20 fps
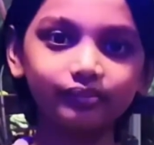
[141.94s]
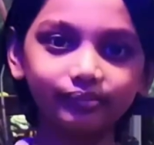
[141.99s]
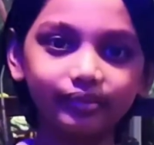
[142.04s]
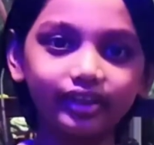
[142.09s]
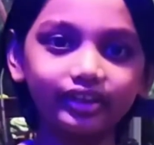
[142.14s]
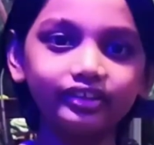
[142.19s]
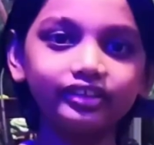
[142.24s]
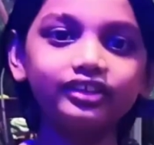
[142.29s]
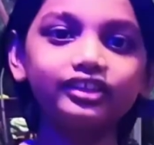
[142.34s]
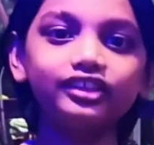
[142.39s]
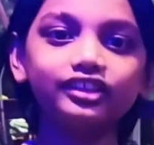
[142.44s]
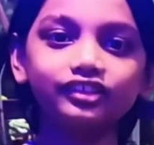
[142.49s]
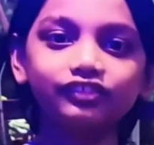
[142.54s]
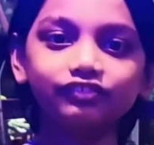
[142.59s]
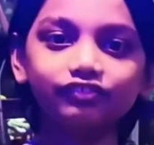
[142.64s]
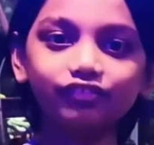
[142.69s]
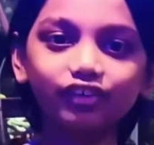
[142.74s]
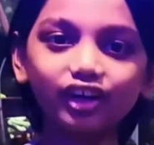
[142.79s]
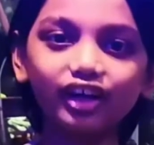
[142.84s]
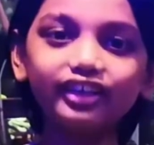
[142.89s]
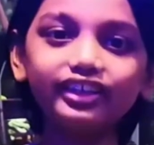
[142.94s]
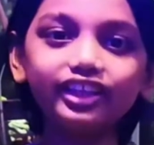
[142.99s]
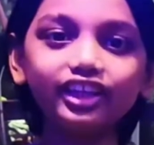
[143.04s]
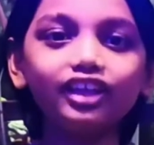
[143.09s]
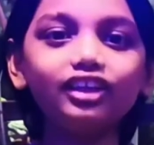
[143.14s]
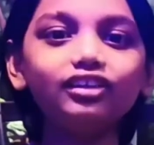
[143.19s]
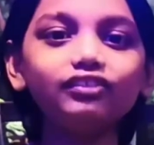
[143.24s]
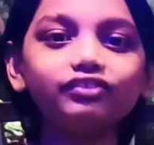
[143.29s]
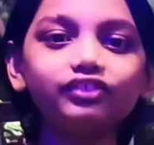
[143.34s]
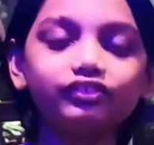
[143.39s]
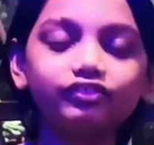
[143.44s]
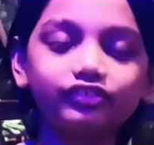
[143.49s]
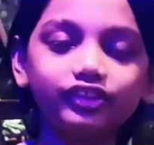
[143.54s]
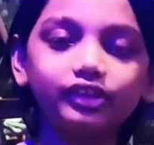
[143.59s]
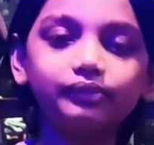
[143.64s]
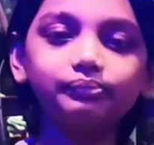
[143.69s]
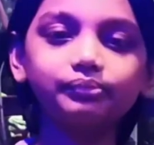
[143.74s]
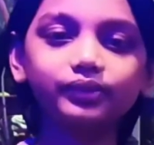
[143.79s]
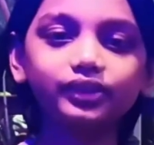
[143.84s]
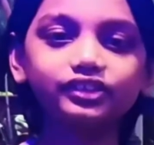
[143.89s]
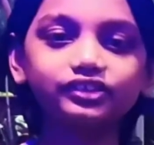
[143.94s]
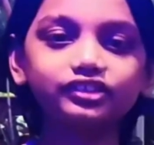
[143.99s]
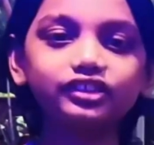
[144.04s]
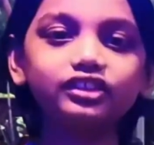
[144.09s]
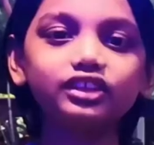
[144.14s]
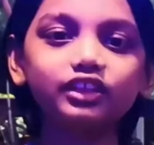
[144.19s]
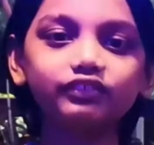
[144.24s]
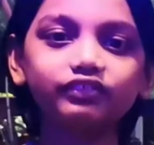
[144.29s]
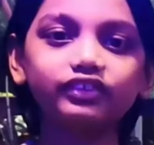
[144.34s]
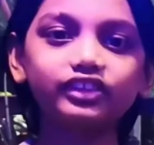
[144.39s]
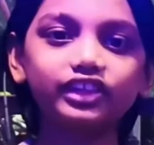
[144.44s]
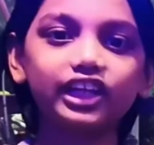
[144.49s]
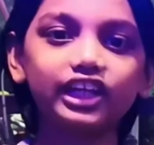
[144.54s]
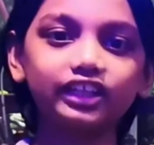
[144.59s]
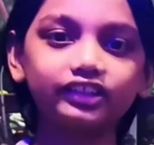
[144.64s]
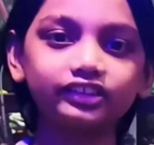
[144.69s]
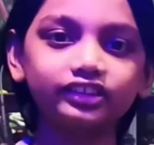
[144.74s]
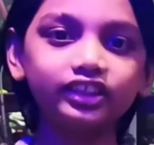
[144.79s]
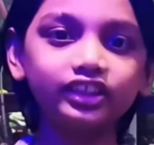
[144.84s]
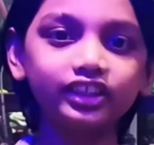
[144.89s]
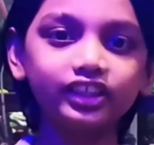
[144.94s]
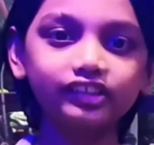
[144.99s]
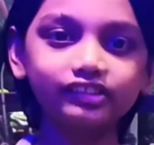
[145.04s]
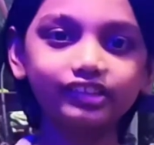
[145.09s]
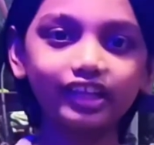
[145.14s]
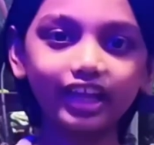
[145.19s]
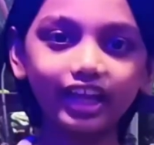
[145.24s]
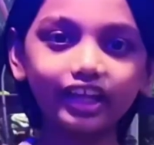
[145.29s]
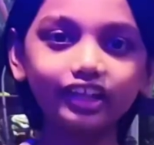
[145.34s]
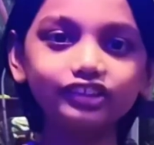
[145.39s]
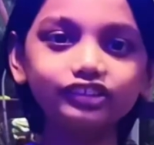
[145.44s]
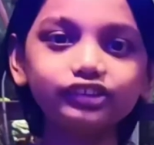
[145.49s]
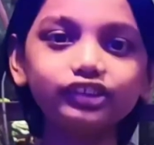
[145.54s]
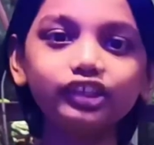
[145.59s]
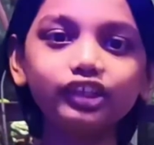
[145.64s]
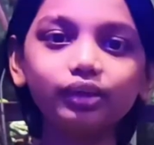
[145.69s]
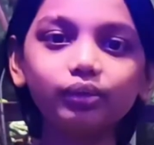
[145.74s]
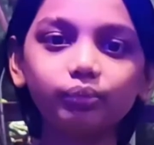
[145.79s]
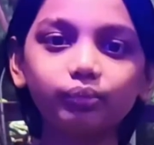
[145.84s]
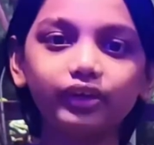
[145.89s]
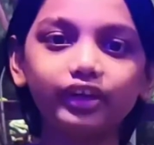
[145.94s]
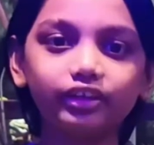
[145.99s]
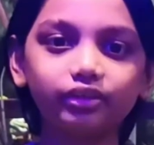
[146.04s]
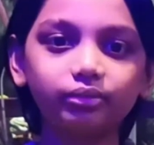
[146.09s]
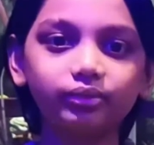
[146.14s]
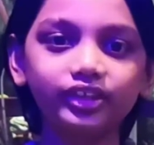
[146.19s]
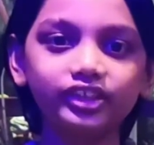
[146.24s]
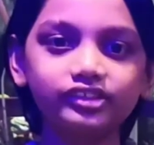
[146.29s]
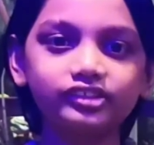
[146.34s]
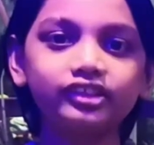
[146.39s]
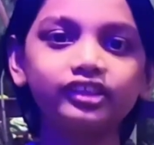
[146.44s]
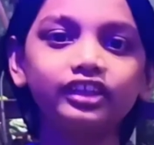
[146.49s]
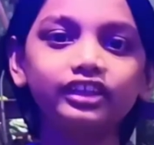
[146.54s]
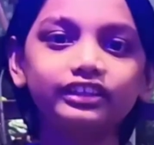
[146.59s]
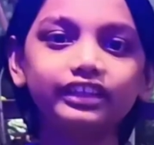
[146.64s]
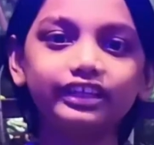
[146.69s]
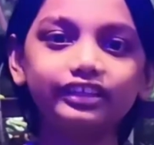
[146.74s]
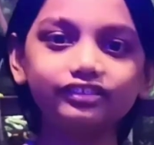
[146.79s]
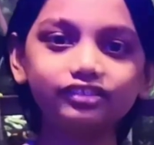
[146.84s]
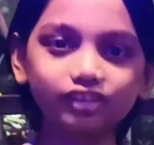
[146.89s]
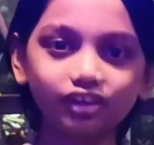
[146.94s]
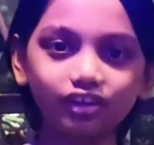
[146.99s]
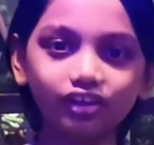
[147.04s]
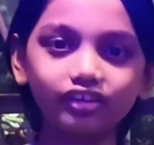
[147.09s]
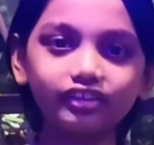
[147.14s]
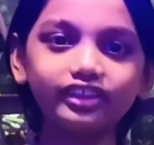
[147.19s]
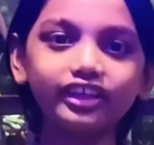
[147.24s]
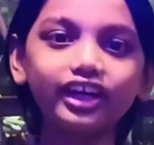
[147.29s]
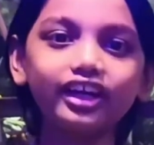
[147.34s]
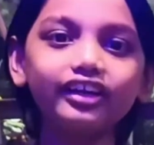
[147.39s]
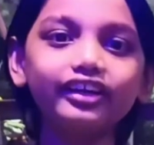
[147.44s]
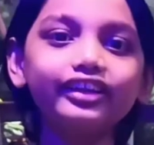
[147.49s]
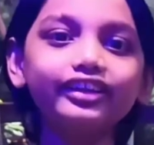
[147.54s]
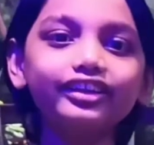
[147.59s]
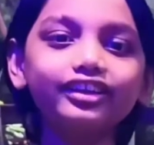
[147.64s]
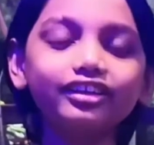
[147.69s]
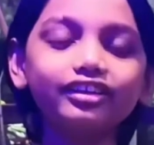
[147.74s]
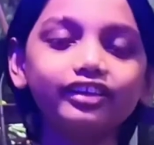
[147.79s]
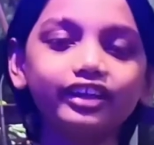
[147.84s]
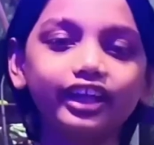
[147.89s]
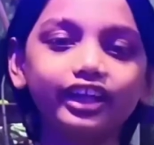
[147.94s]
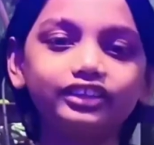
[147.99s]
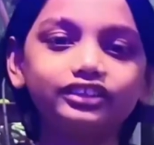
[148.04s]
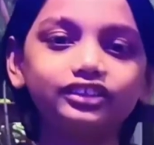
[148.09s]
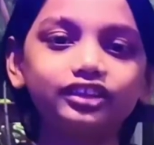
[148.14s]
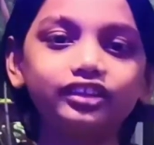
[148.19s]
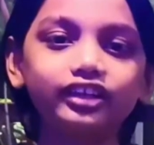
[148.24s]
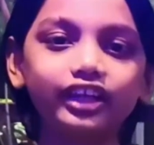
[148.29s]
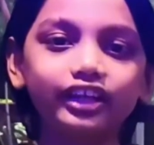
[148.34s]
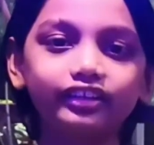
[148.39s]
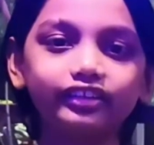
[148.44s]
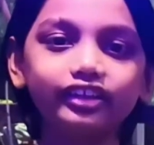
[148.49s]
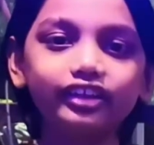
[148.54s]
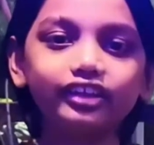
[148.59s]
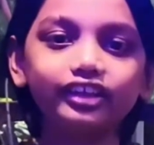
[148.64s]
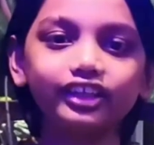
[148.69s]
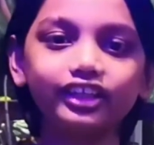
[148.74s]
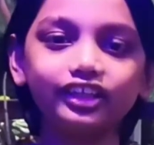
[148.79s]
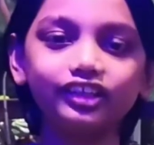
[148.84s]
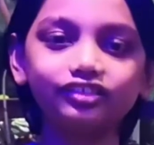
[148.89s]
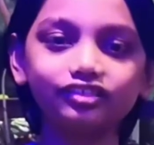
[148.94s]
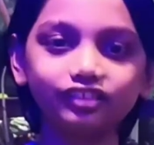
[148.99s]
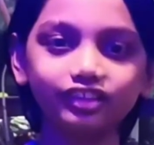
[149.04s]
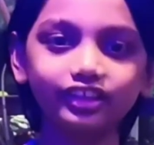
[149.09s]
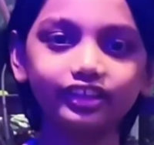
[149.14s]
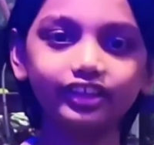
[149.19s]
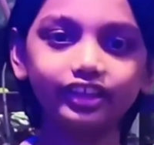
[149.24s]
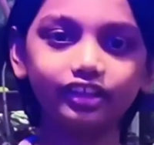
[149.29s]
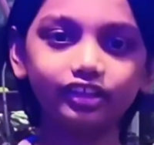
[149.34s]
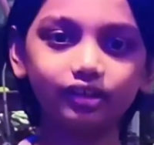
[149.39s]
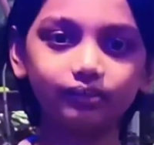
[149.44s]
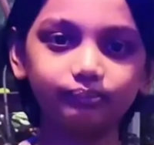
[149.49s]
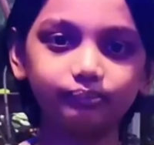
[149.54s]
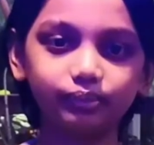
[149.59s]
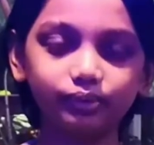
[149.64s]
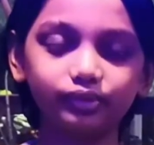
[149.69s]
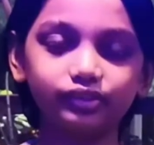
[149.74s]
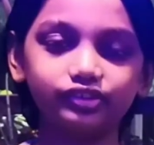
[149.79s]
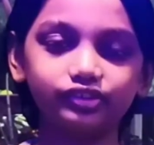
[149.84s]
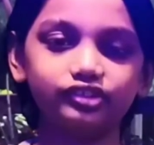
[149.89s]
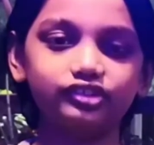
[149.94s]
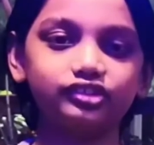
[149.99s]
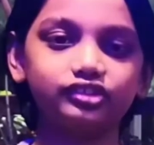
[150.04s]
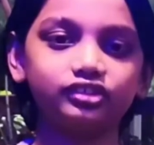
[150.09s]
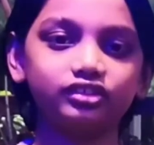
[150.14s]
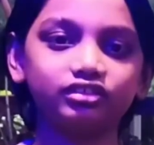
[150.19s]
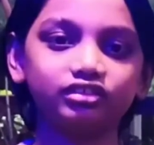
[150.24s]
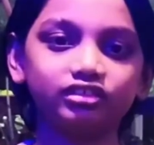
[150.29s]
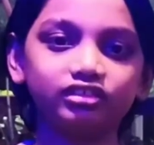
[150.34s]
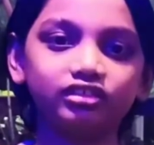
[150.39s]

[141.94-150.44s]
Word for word: But 40 to 50 percent of the trash is actually wet waste that is organic in nature and can easily decompose.